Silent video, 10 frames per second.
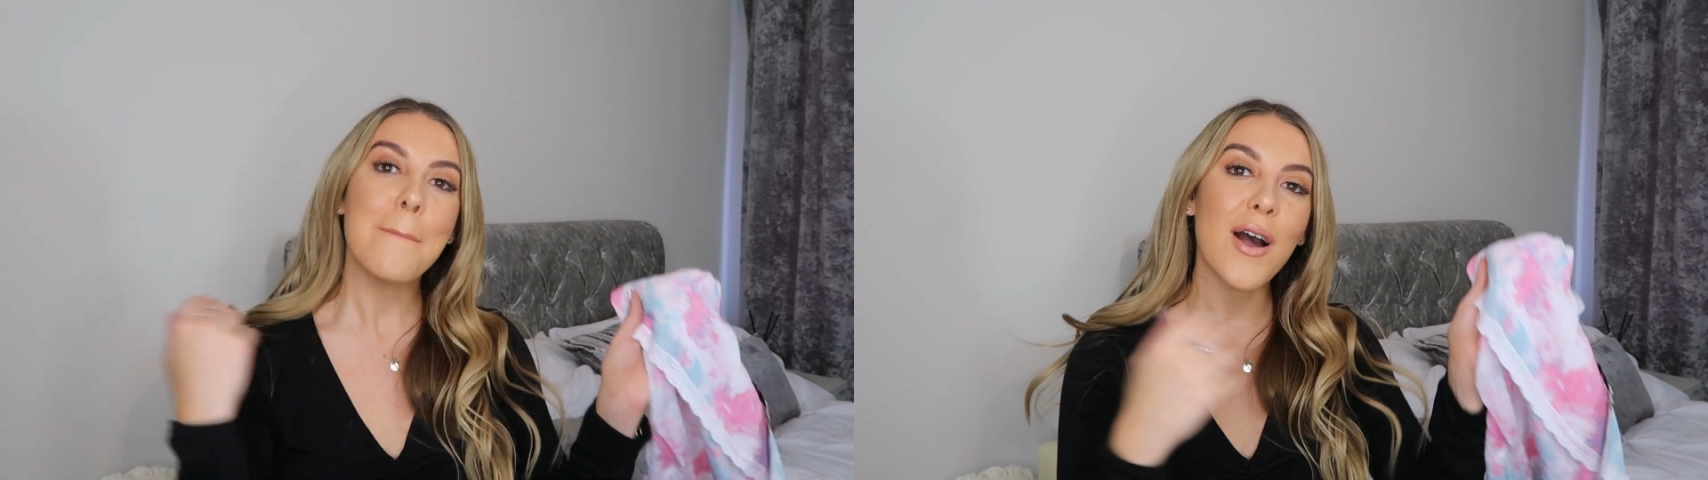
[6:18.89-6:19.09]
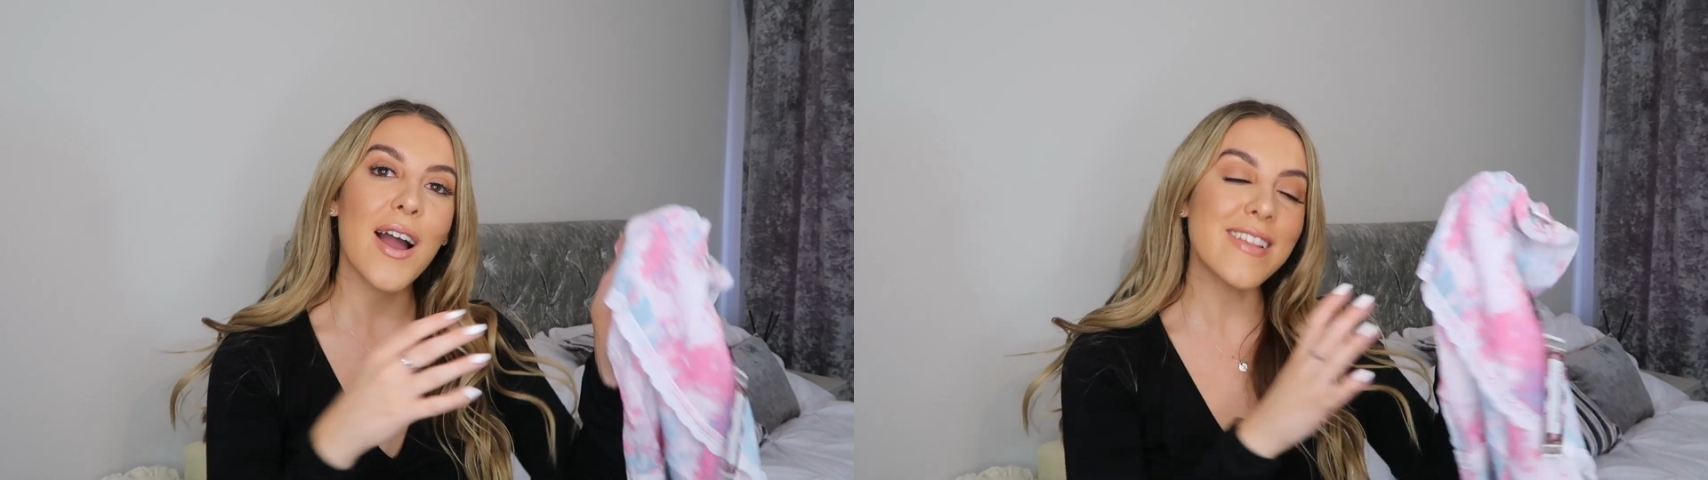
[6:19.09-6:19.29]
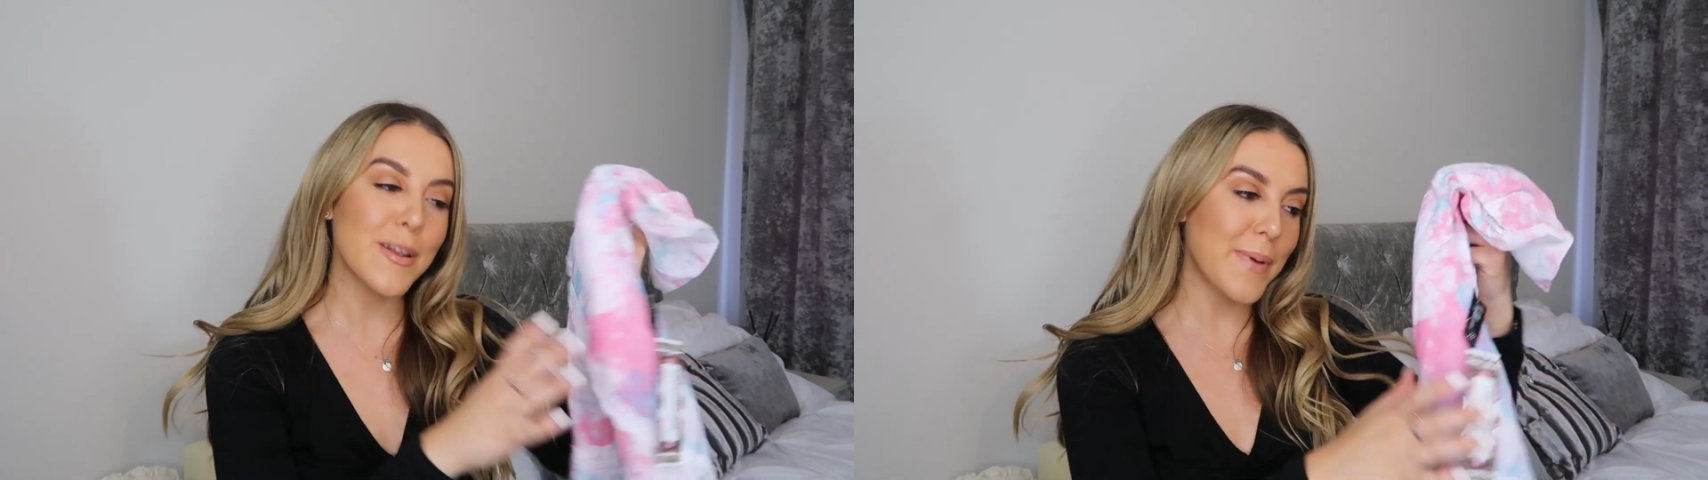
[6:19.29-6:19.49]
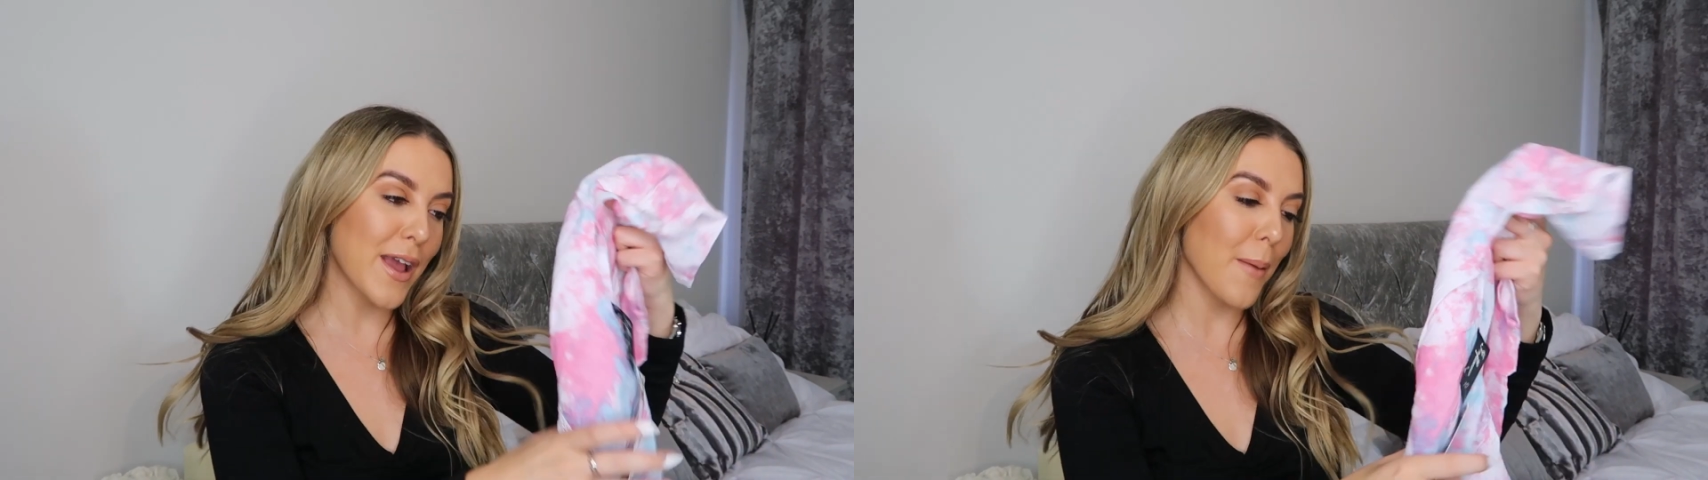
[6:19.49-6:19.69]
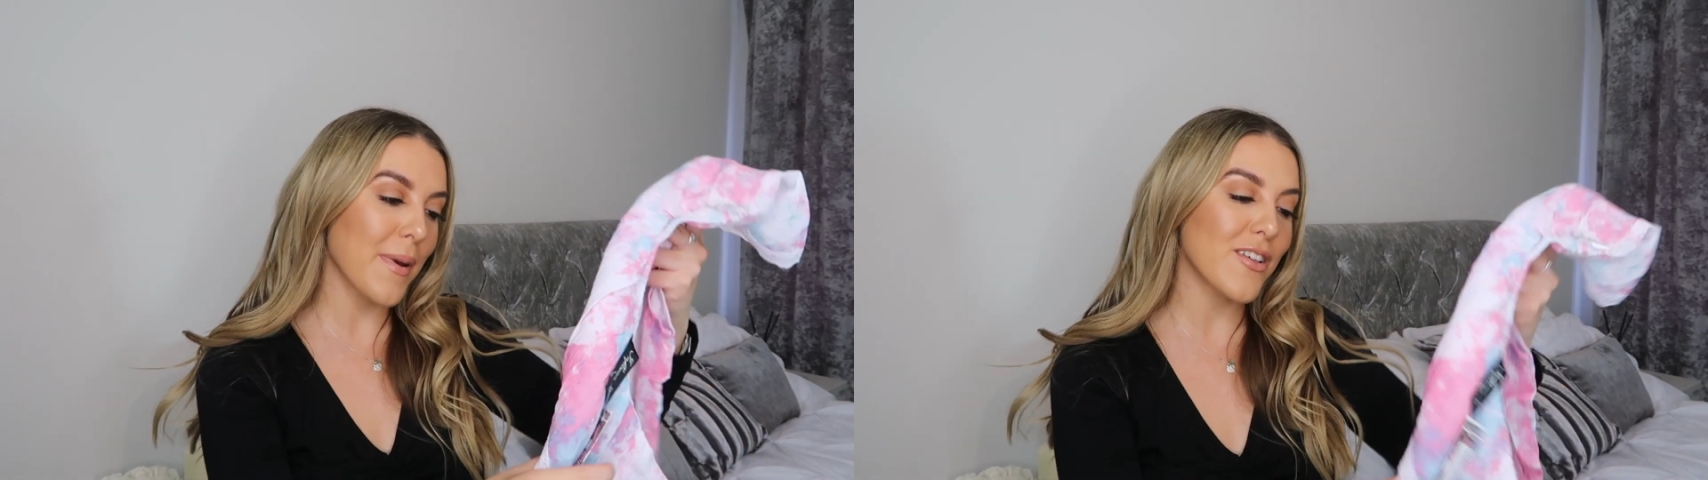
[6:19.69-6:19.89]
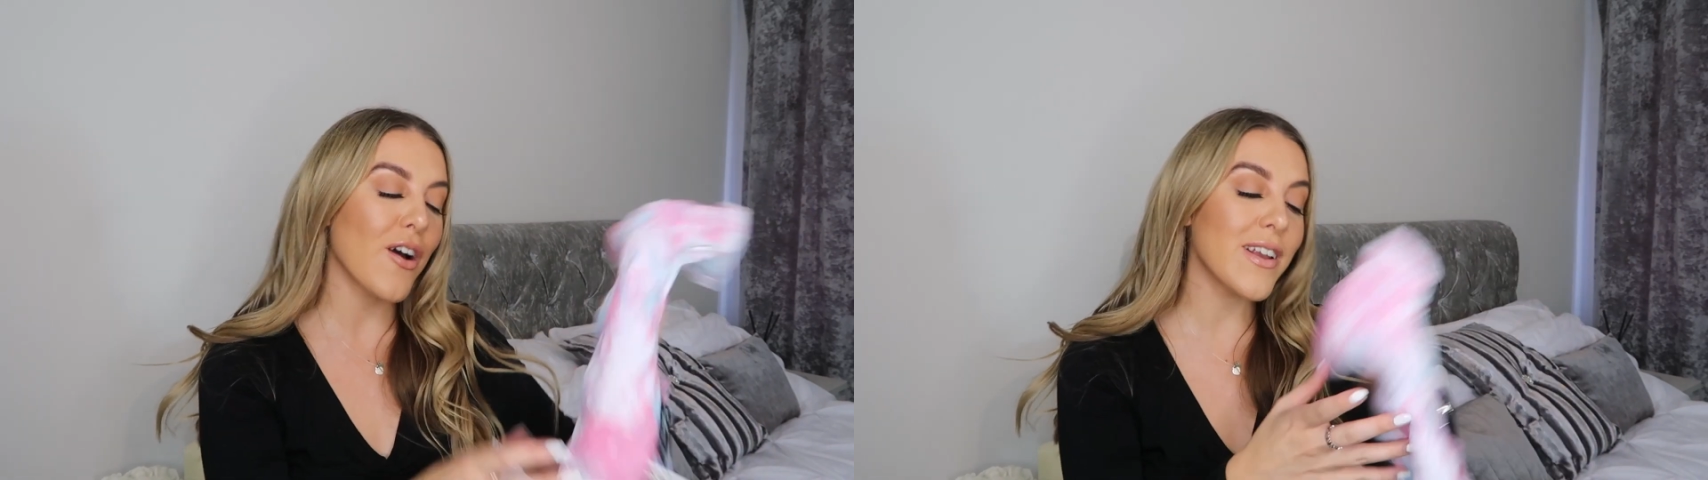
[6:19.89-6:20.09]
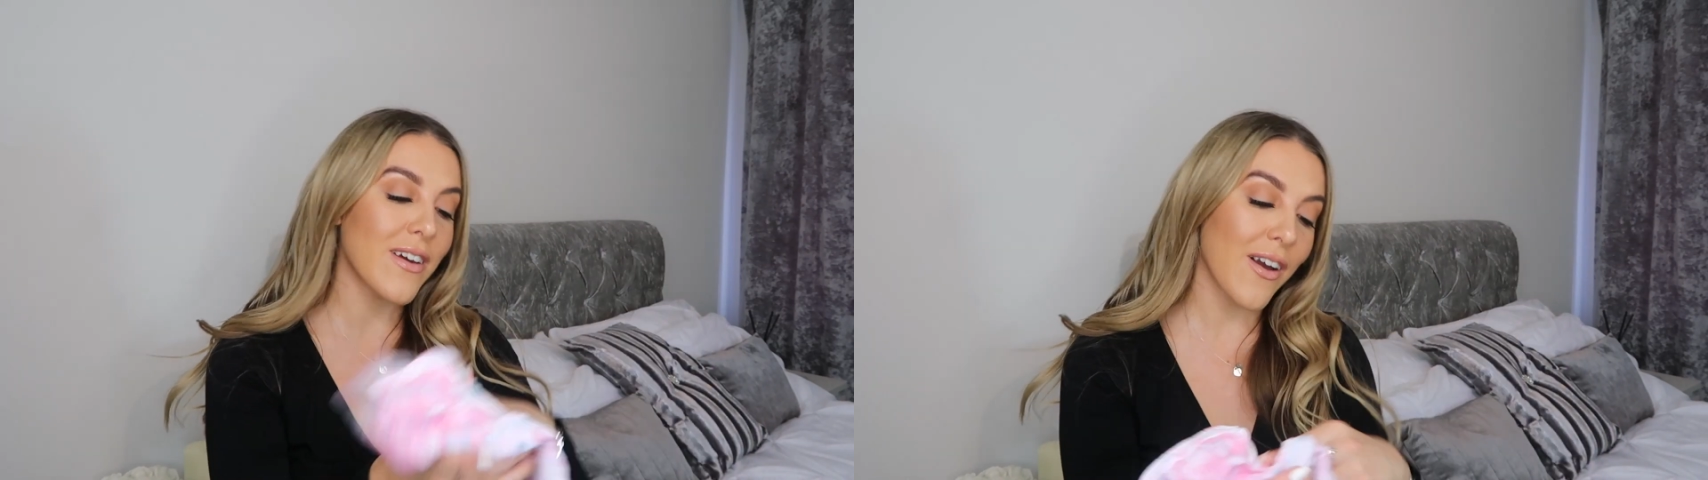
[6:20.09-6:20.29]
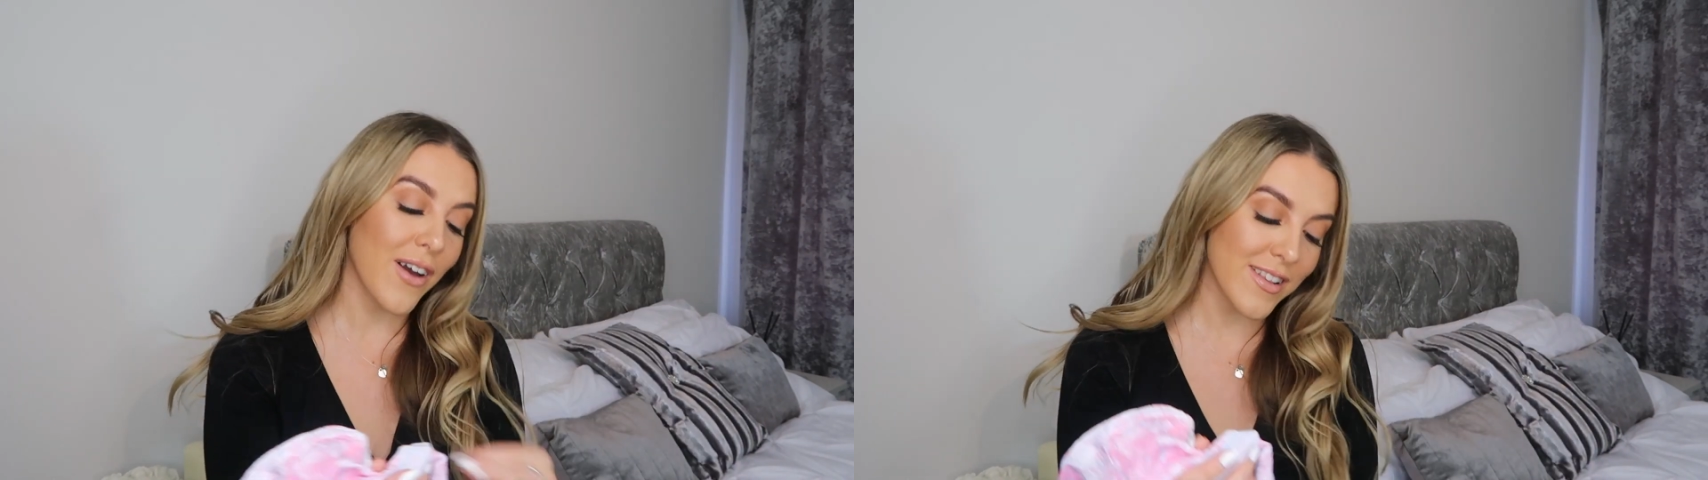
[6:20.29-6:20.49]
but I did pick up a
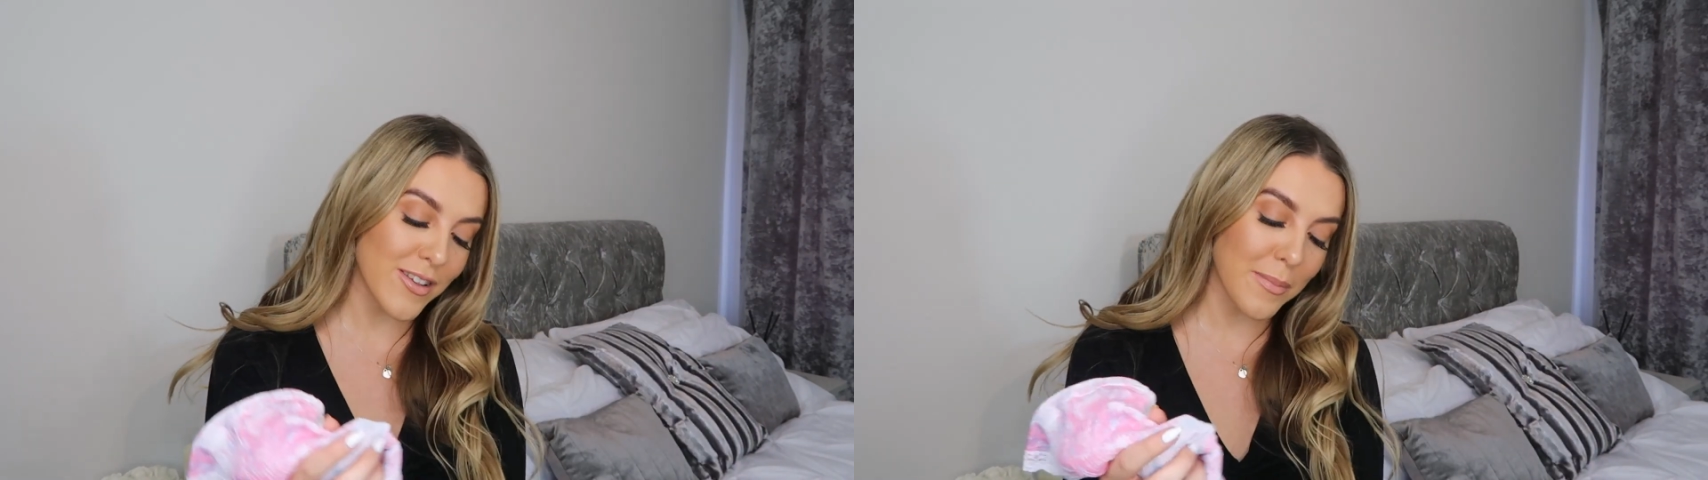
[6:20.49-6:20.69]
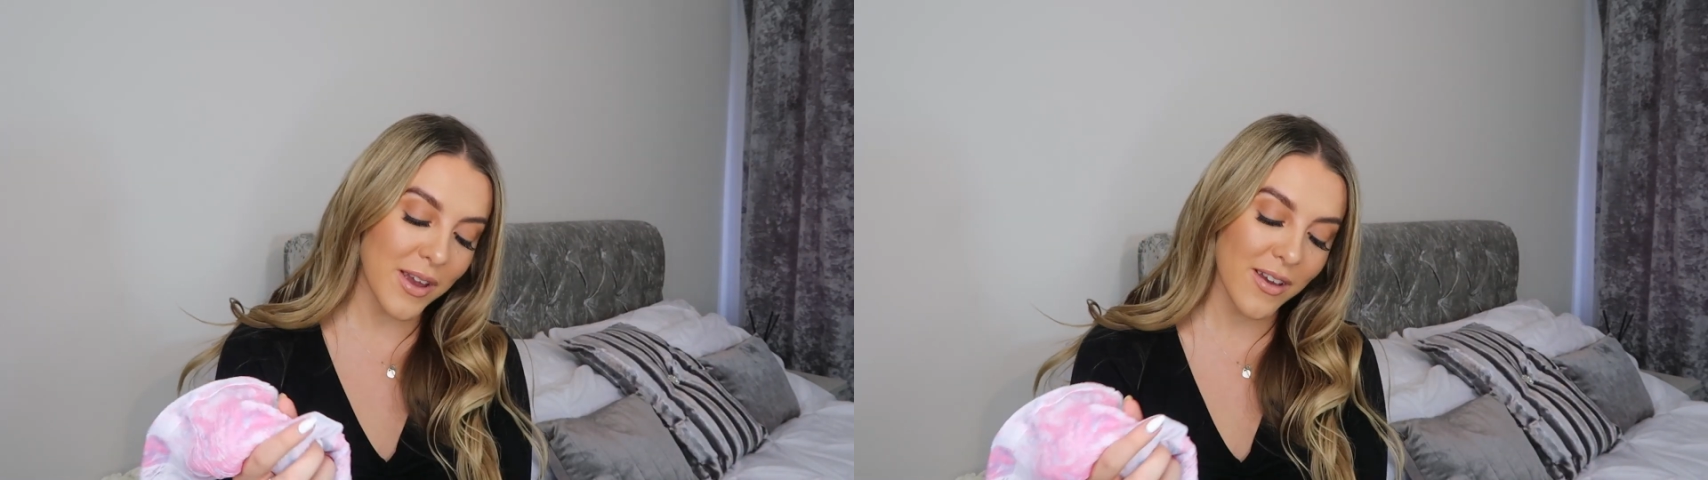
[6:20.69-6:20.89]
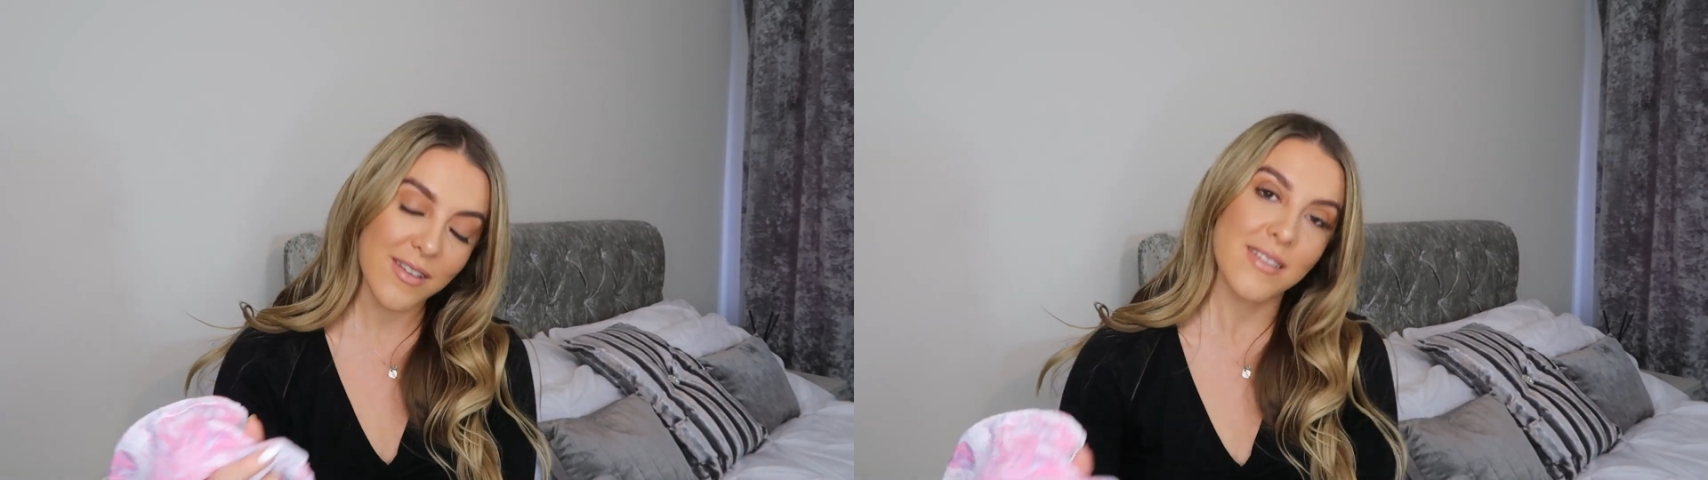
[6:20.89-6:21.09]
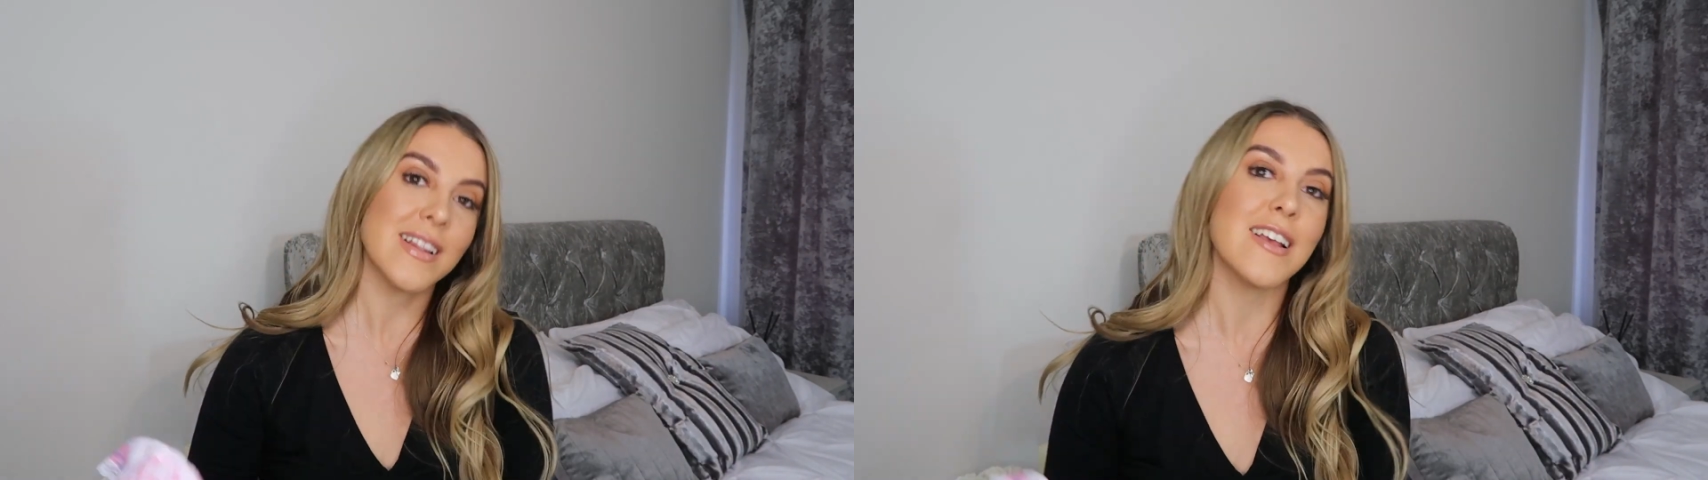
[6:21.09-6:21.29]
tie-dye item because,